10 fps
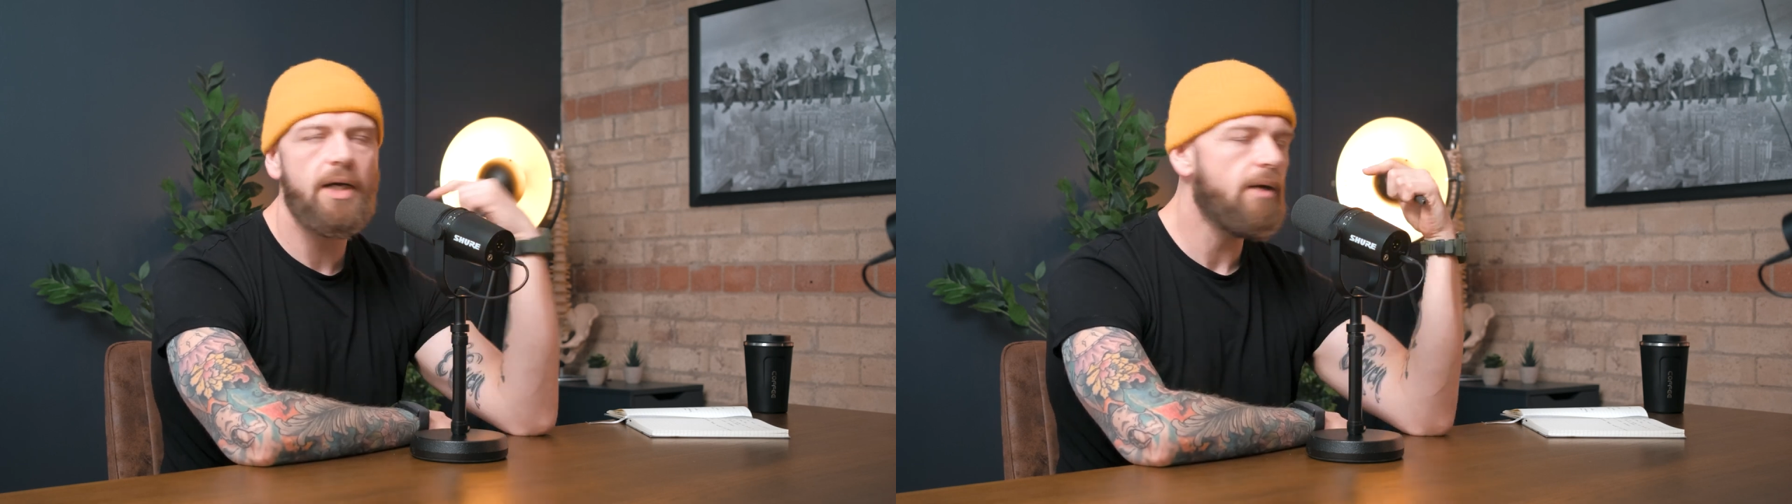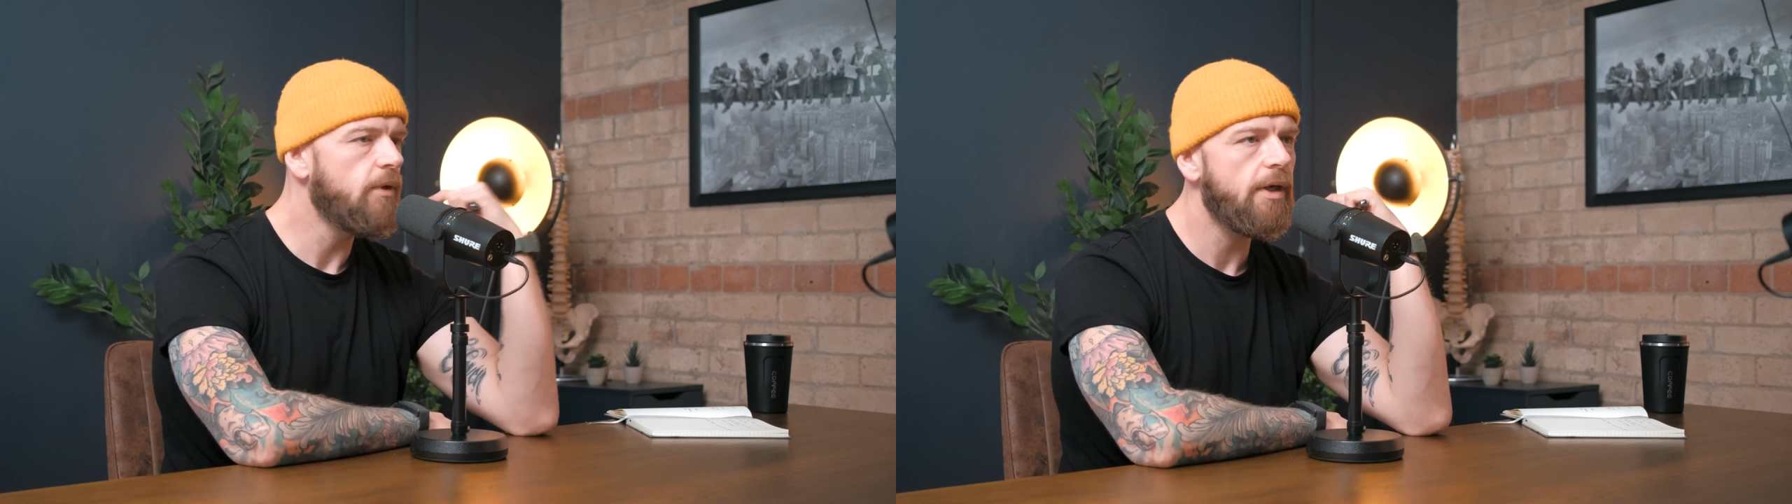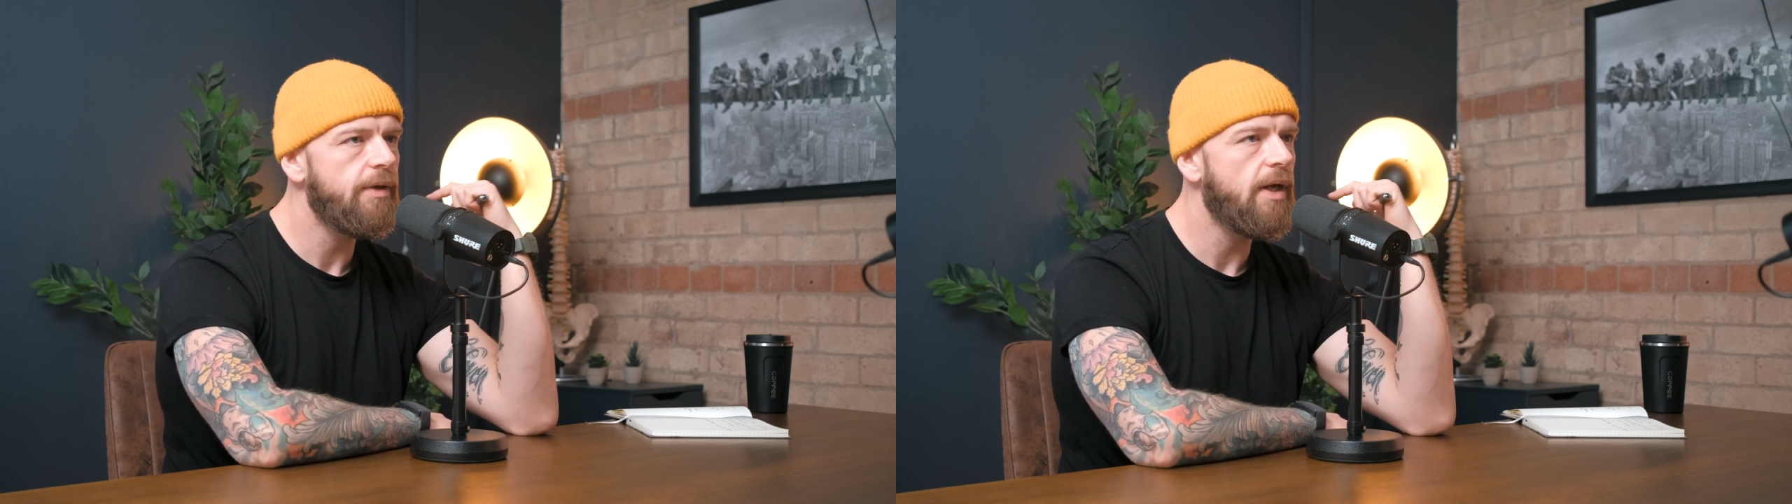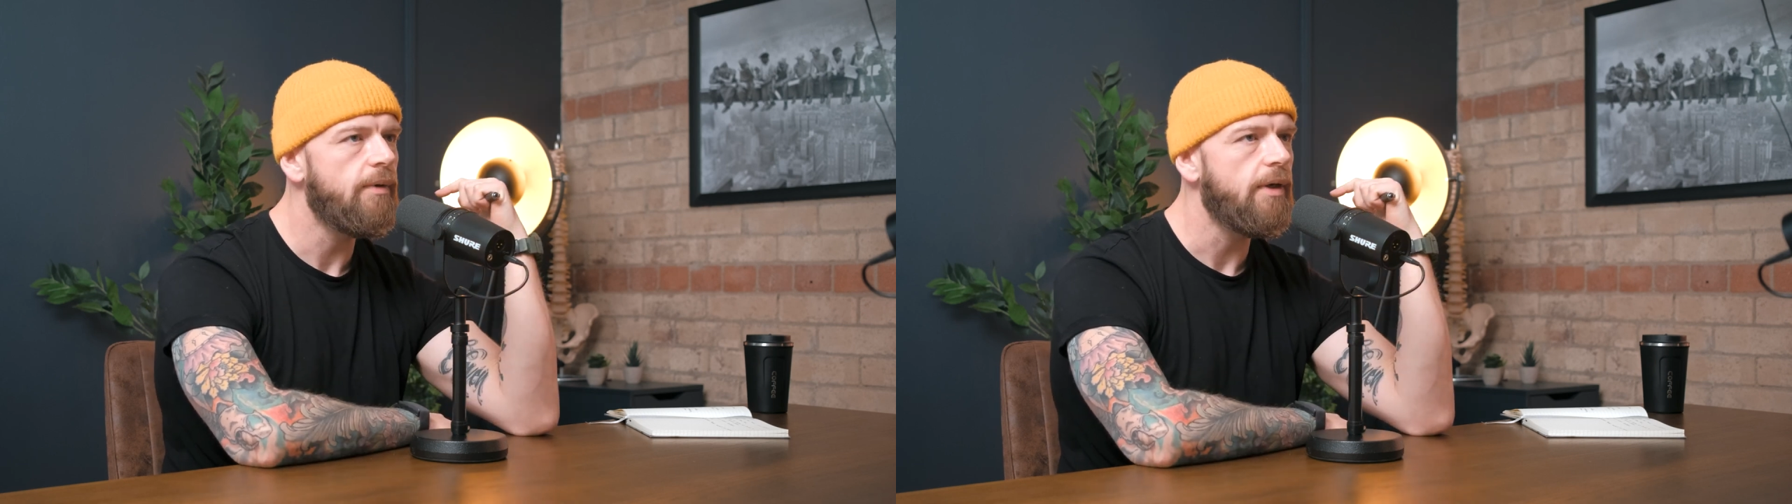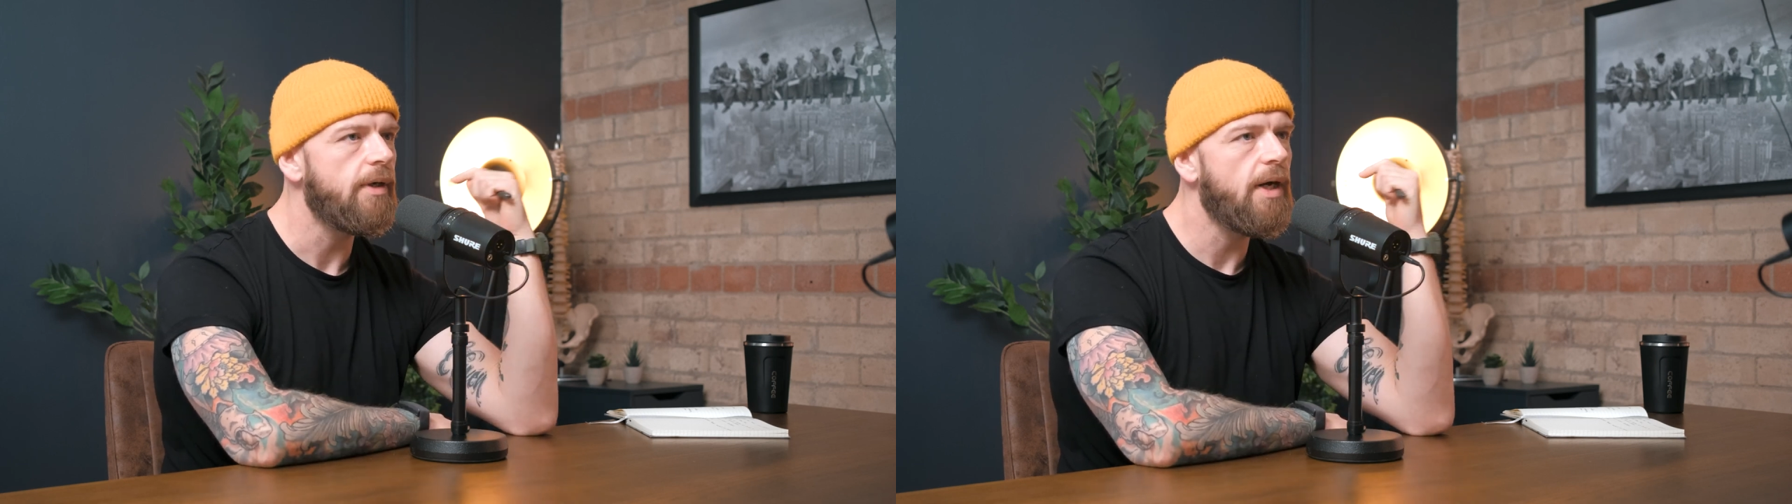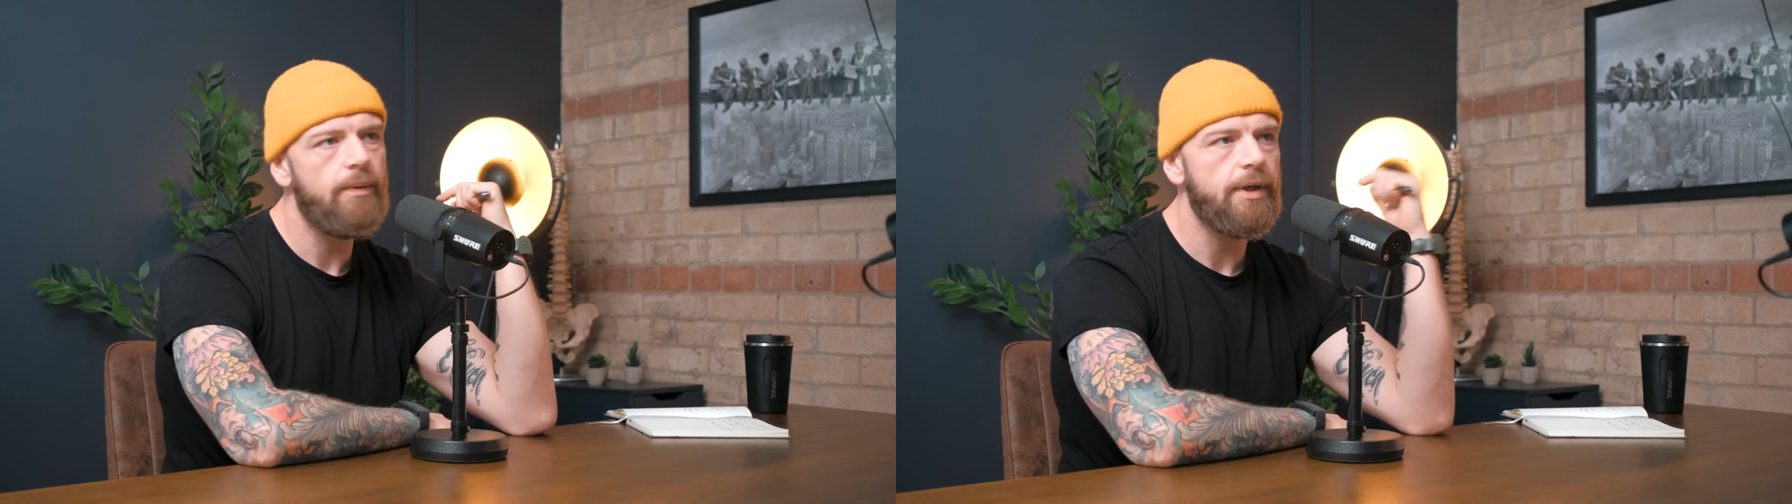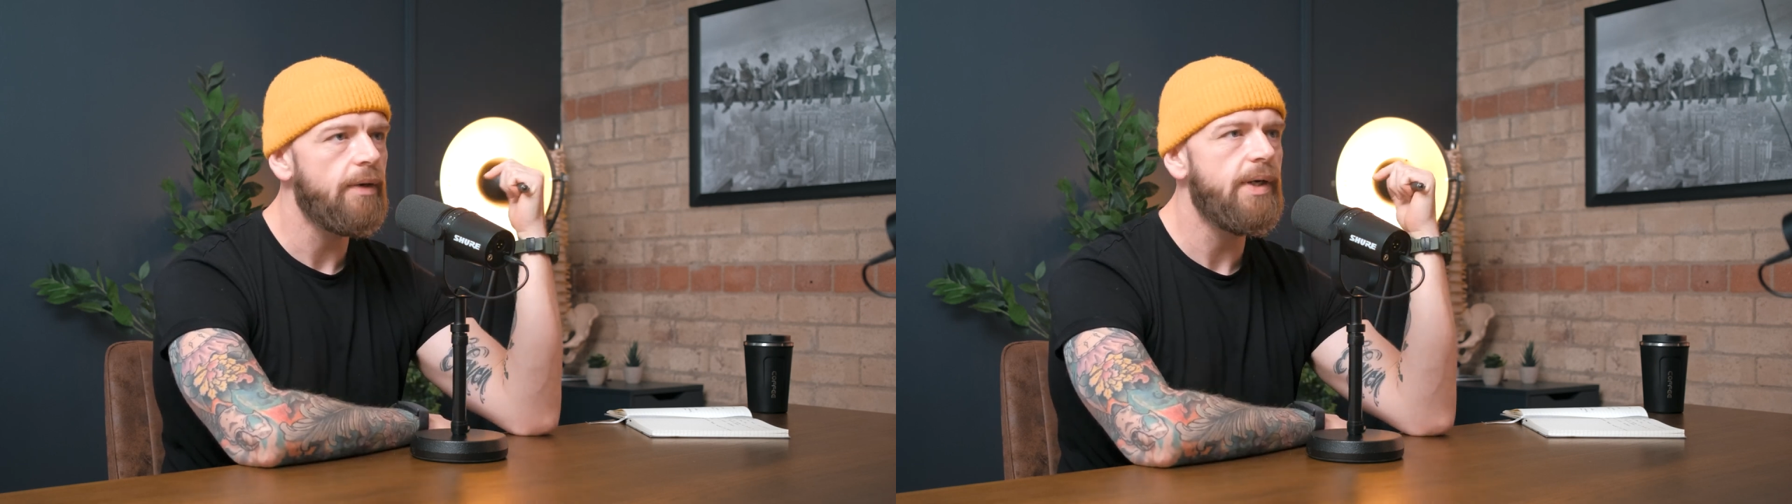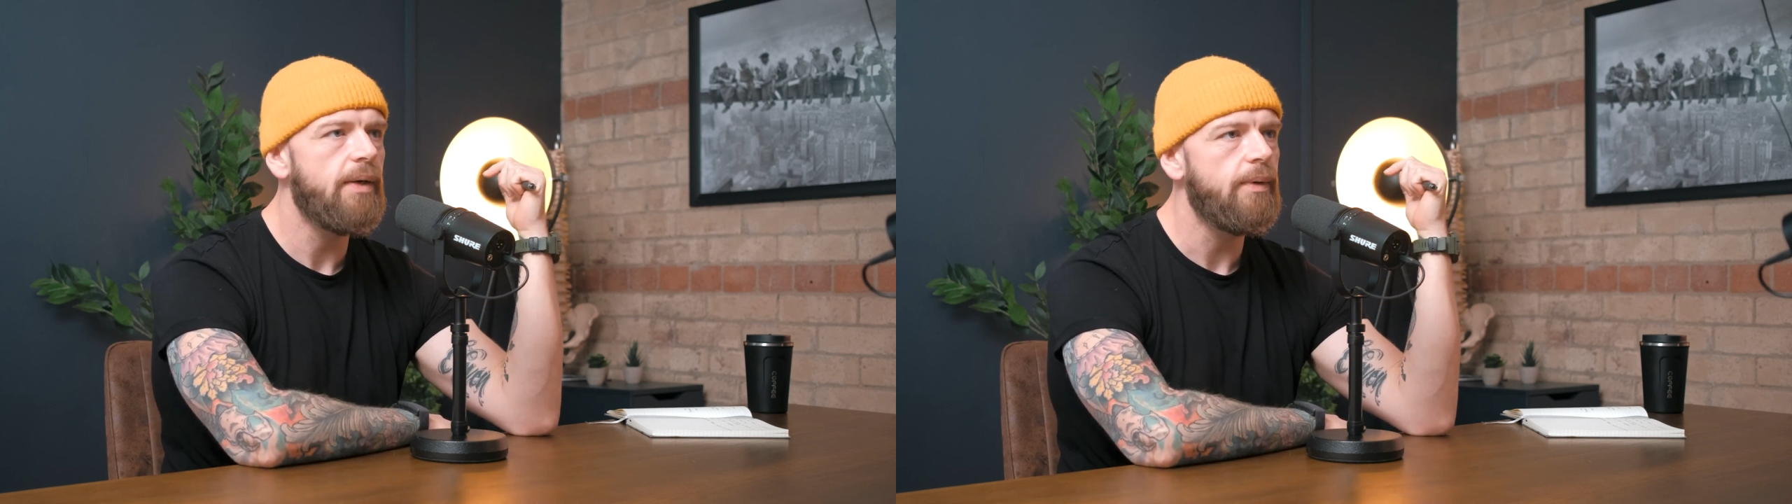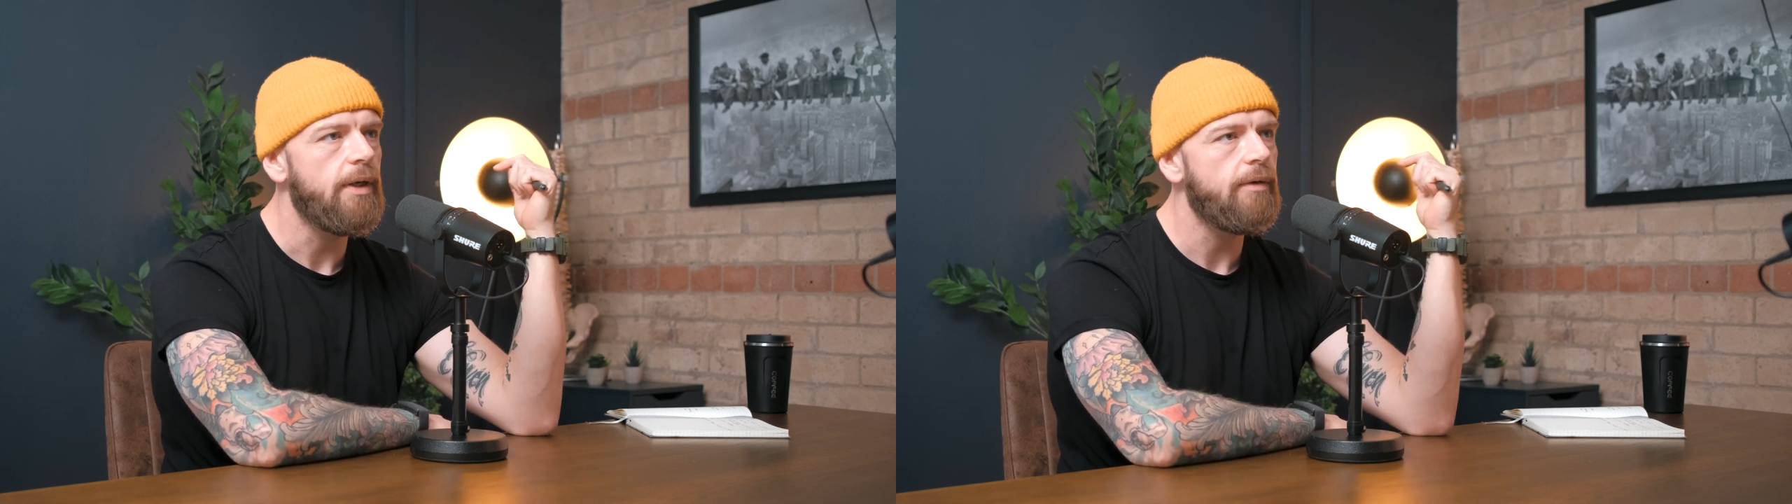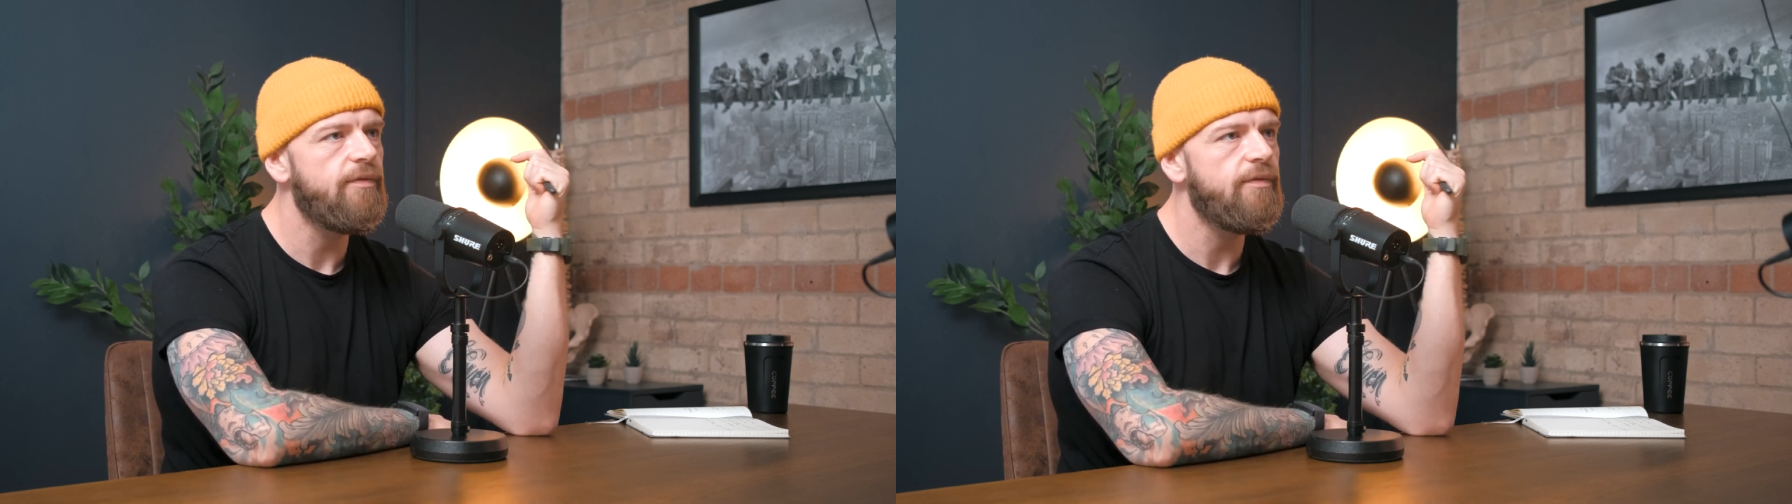I want to go network.